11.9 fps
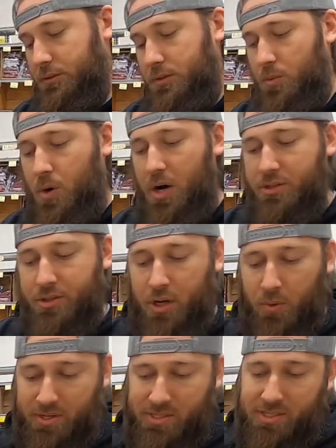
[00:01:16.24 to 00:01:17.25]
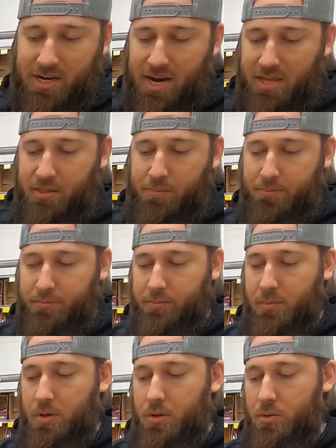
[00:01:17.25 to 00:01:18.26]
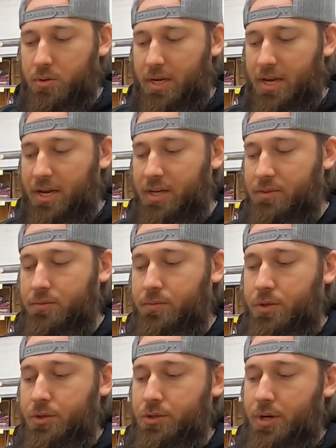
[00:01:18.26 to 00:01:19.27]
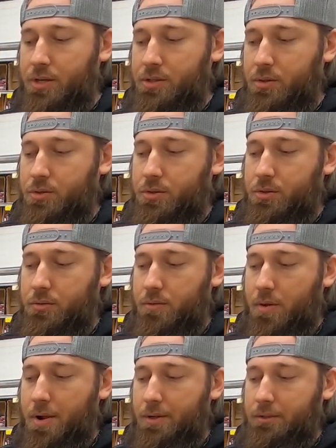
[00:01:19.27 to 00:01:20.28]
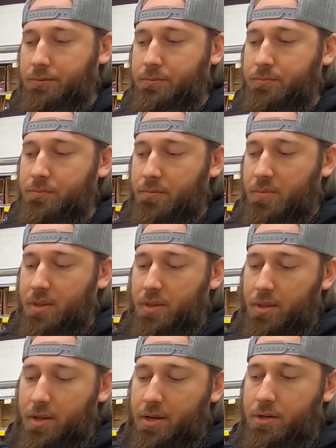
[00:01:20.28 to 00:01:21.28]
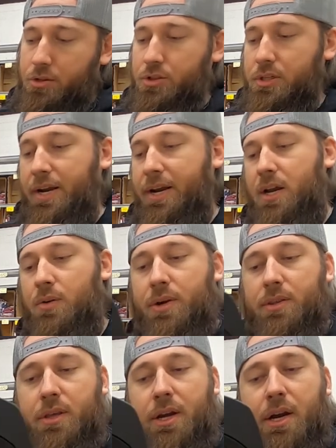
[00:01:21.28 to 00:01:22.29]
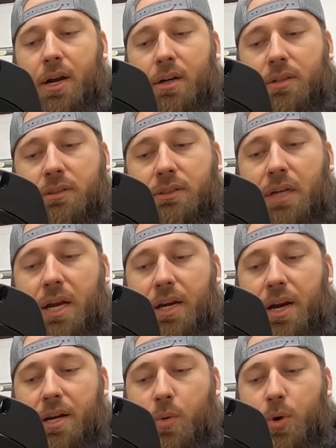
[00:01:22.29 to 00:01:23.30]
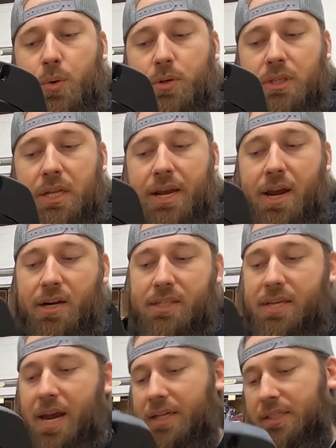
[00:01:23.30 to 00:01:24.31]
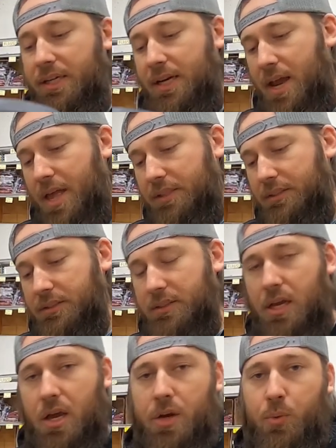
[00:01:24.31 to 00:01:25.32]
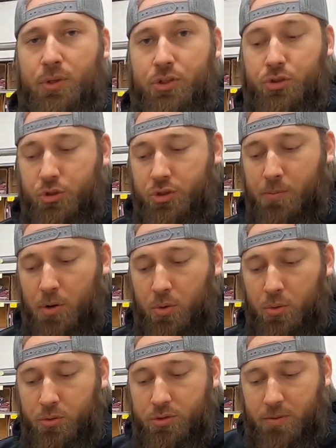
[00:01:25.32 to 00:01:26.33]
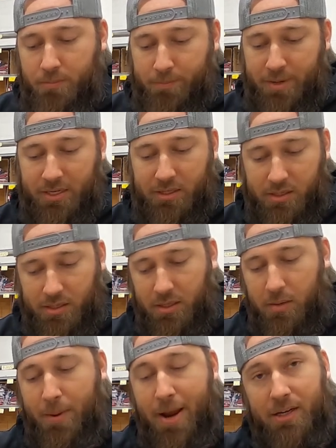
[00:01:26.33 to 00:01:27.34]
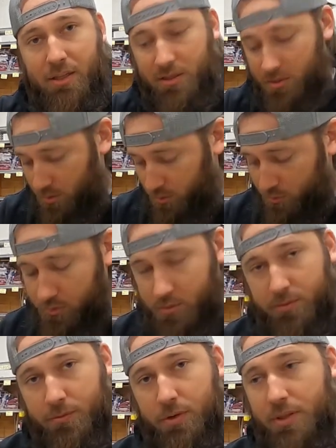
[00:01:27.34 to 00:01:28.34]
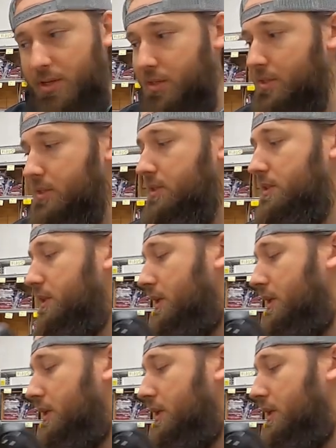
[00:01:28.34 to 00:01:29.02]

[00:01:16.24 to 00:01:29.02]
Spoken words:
So the wires can go inside the hole, guys, for your transducer. You just lay it out right there. Kind of get an idea where you want it to lay out exactly. You want to drill some holes to meet the back of these holes for this.